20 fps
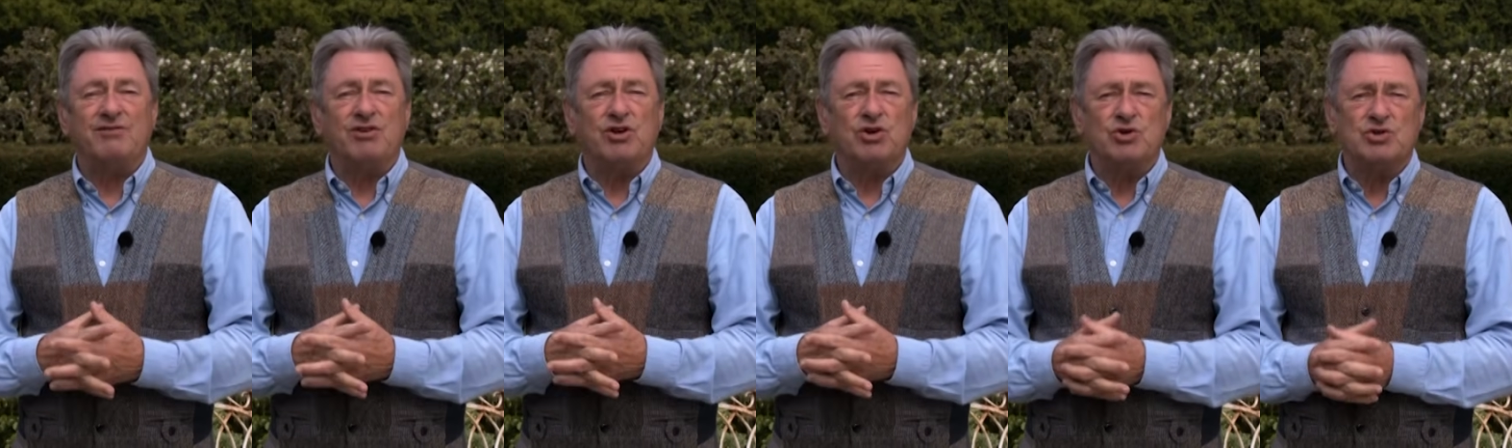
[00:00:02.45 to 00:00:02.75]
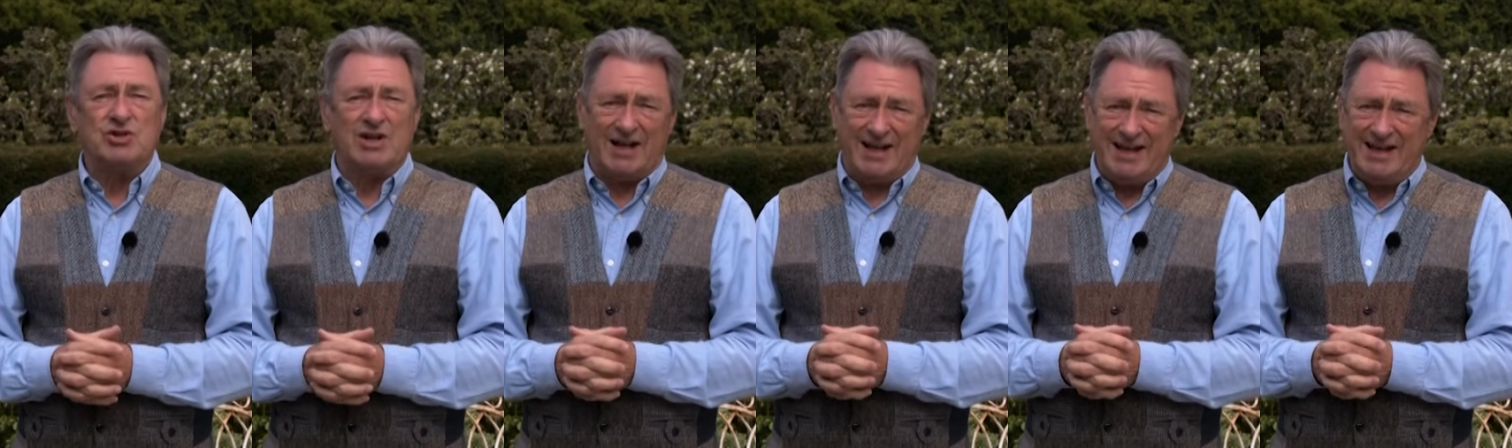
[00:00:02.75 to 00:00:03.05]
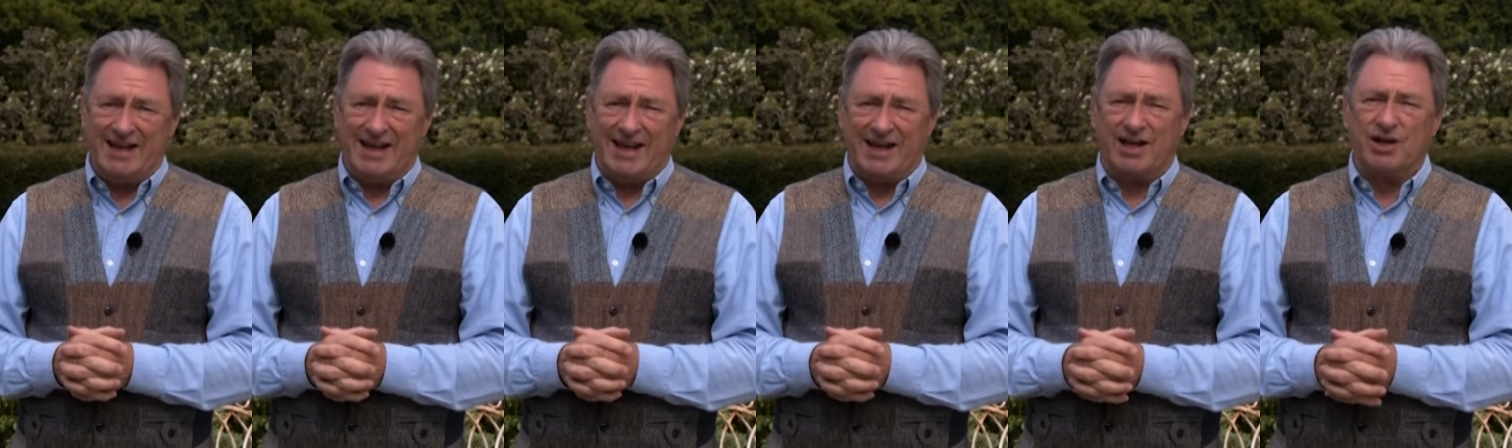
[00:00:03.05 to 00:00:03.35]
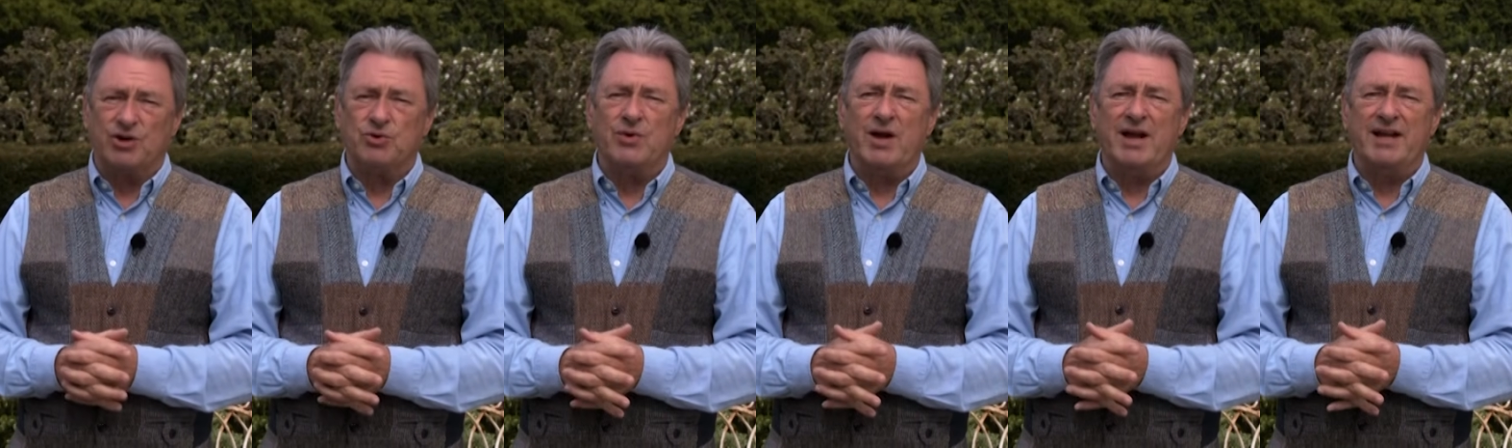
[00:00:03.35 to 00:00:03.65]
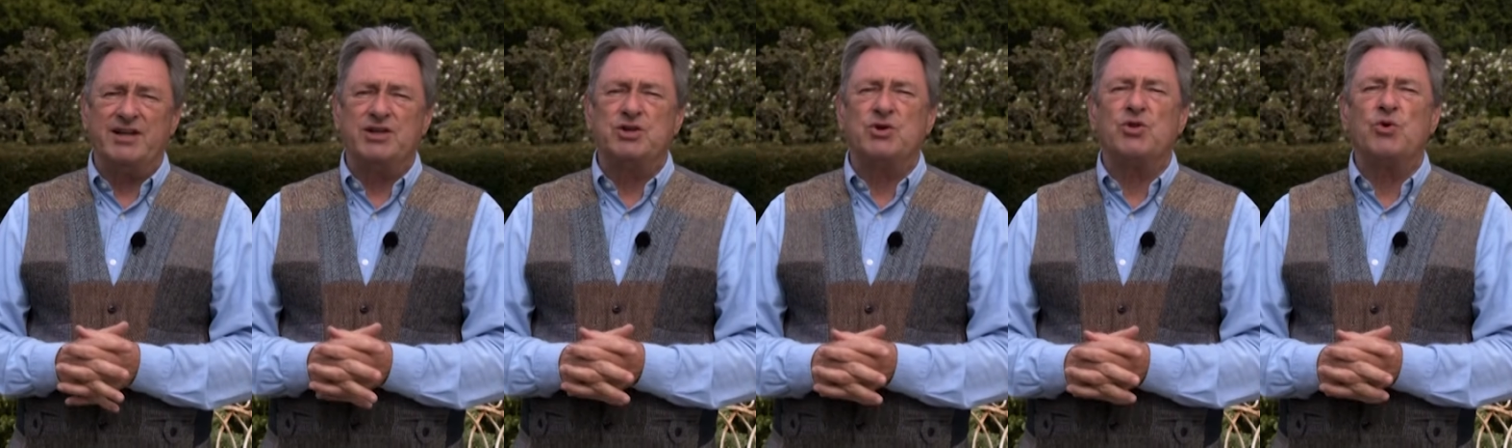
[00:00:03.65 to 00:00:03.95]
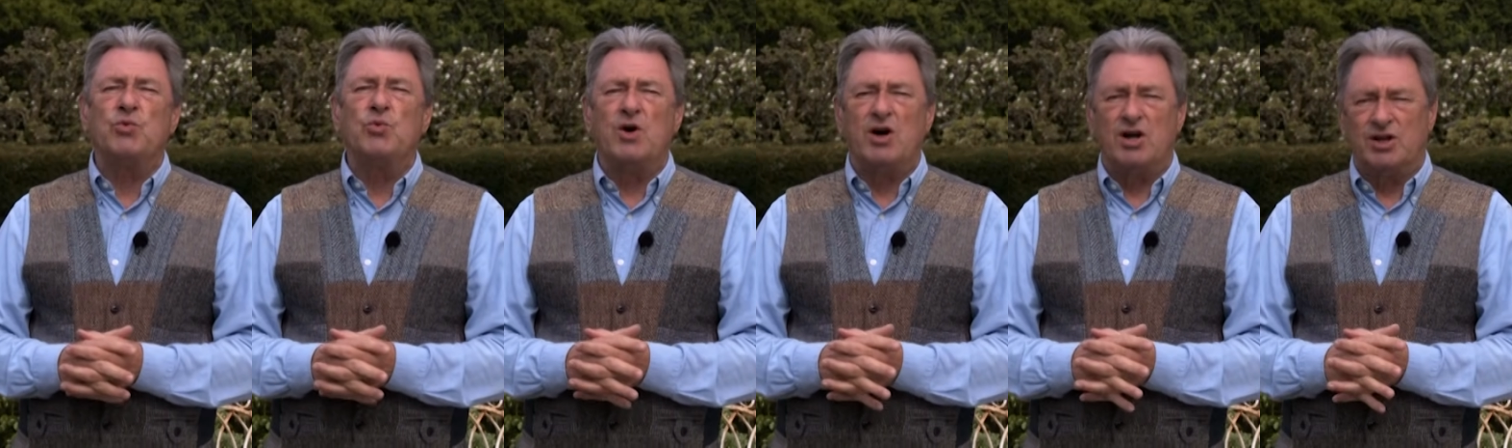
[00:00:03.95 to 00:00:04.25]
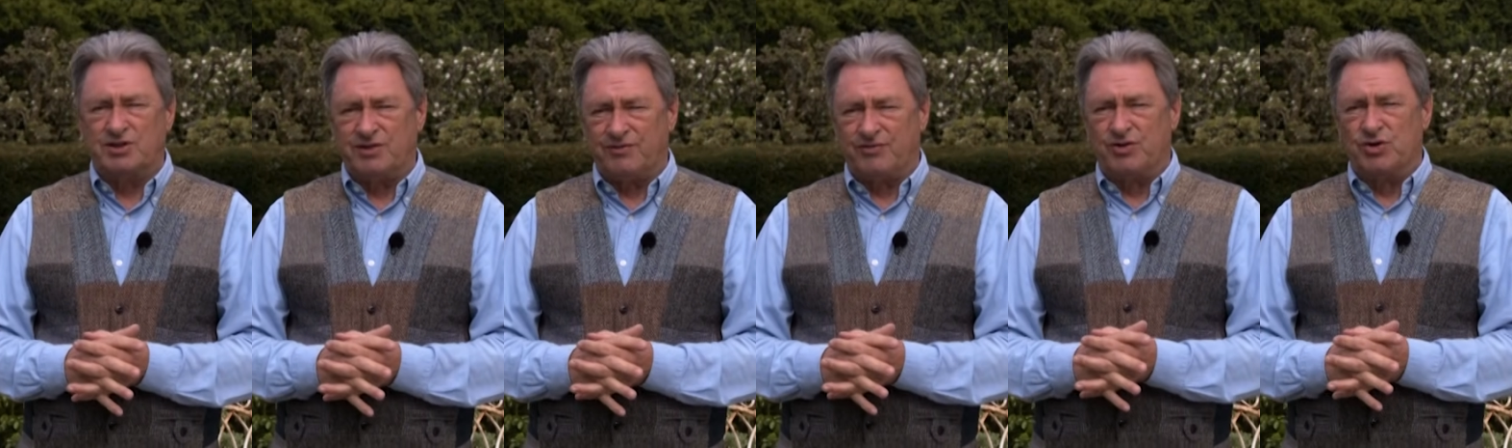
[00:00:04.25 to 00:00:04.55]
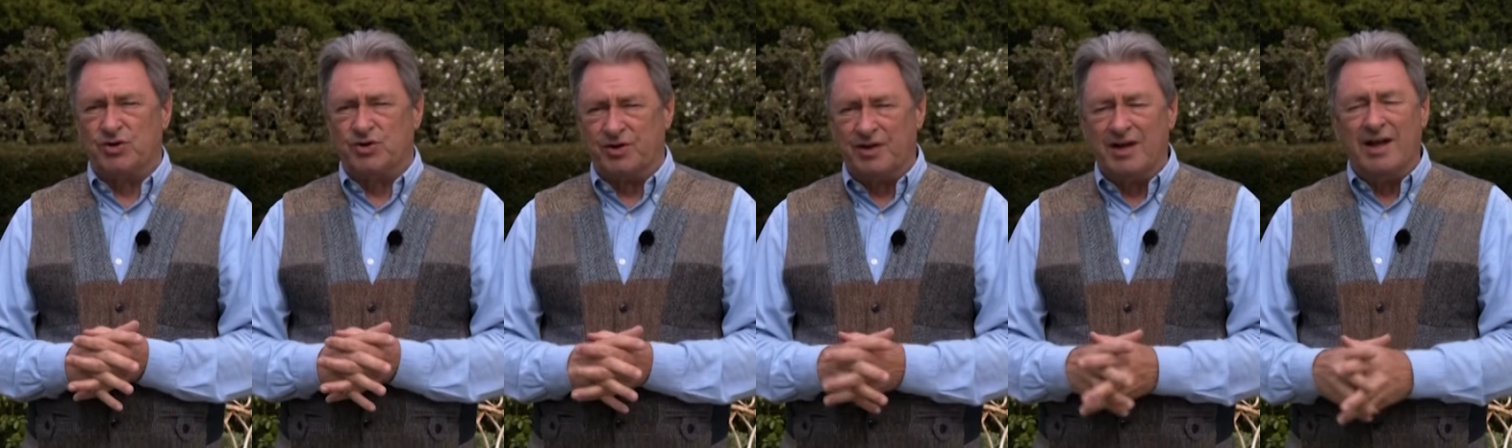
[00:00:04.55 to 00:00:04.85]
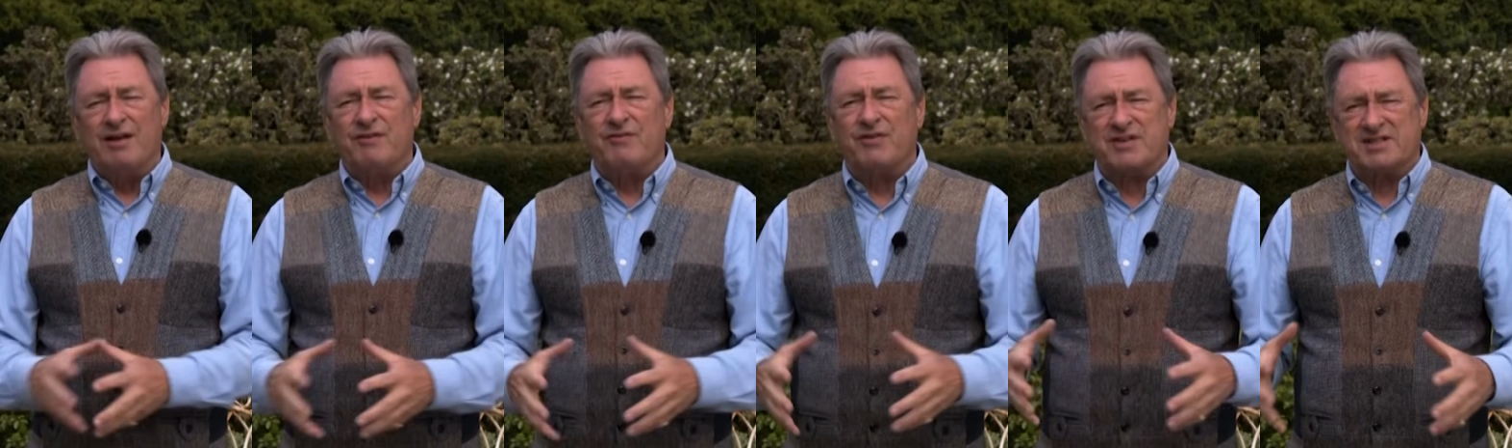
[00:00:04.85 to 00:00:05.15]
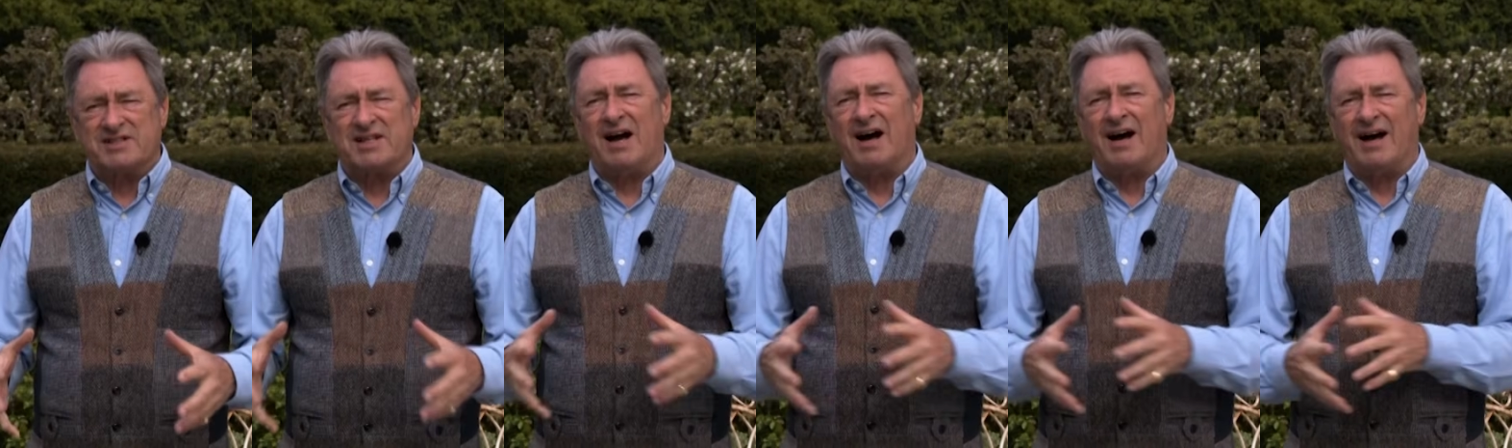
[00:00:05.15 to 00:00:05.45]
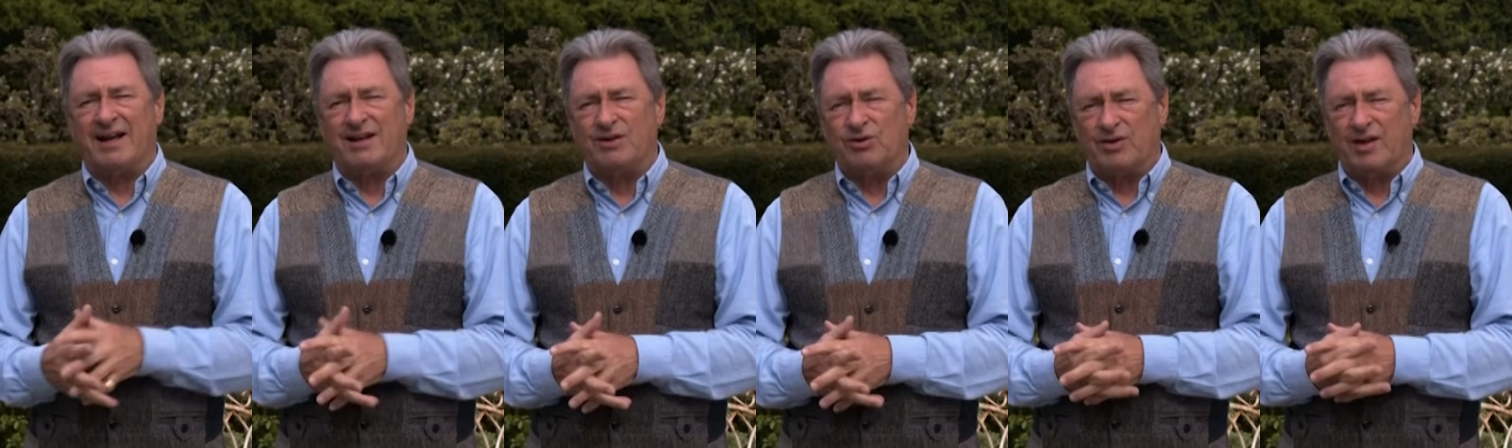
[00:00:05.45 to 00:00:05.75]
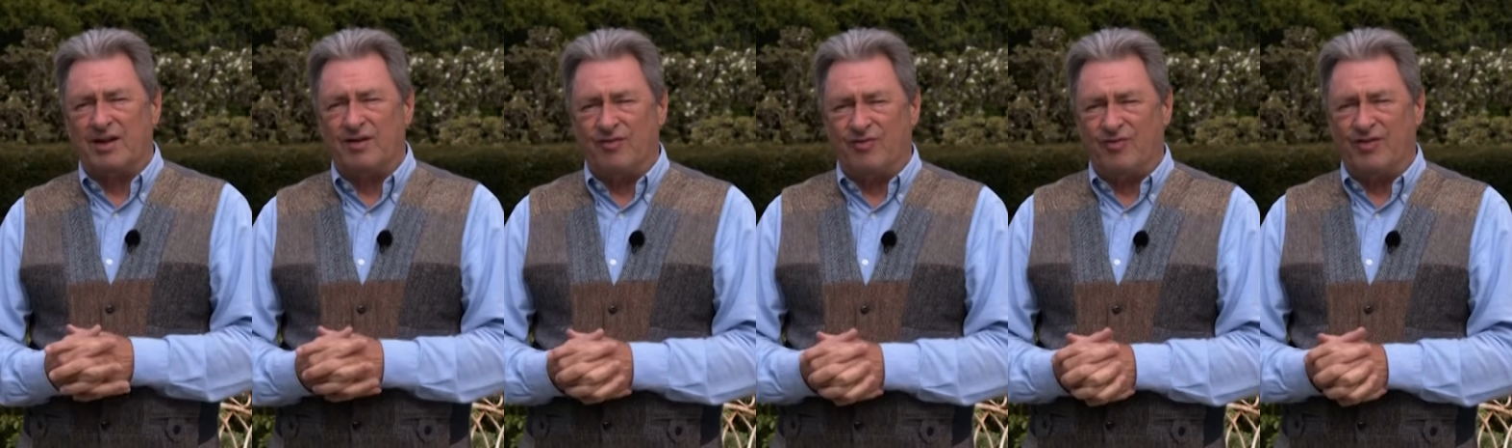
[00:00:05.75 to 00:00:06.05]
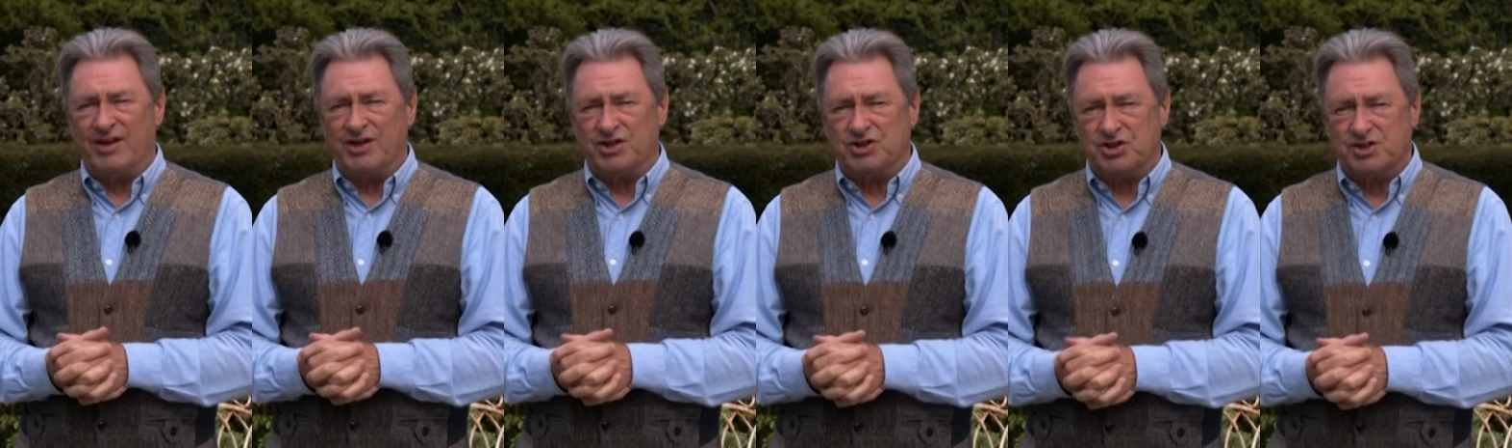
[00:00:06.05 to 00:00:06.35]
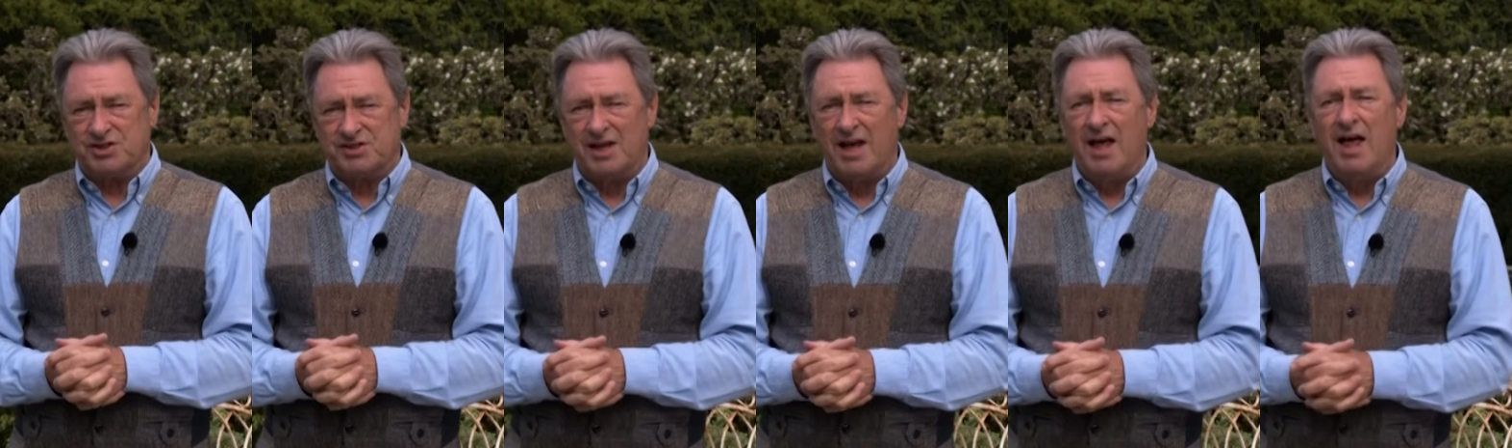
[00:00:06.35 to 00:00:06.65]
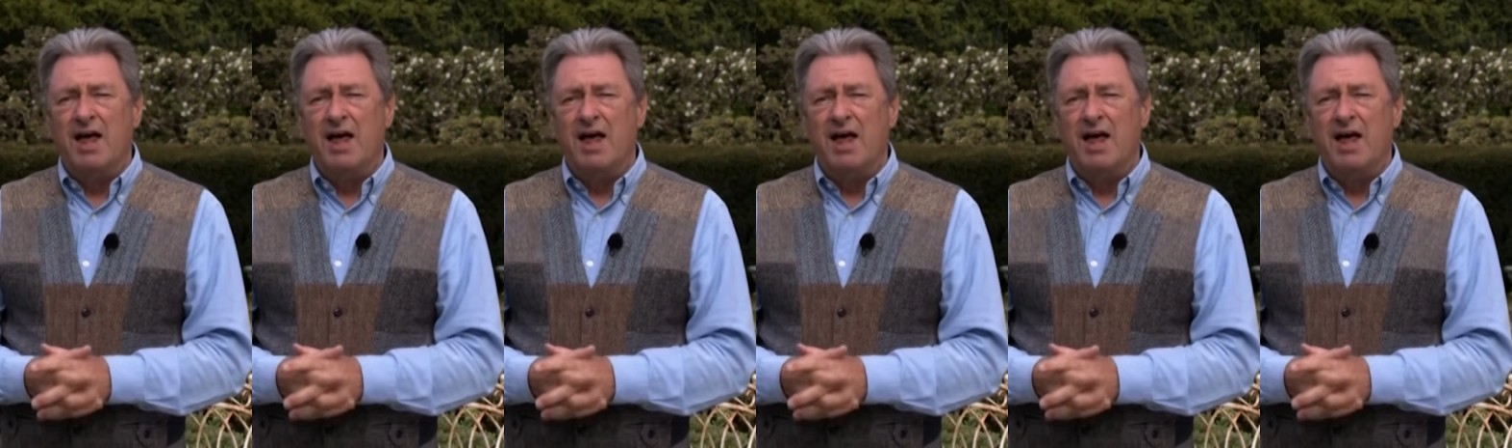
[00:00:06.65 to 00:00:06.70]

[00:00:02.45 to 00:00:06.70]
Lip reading: a good cleaning can really do the world of good for tired-looking features.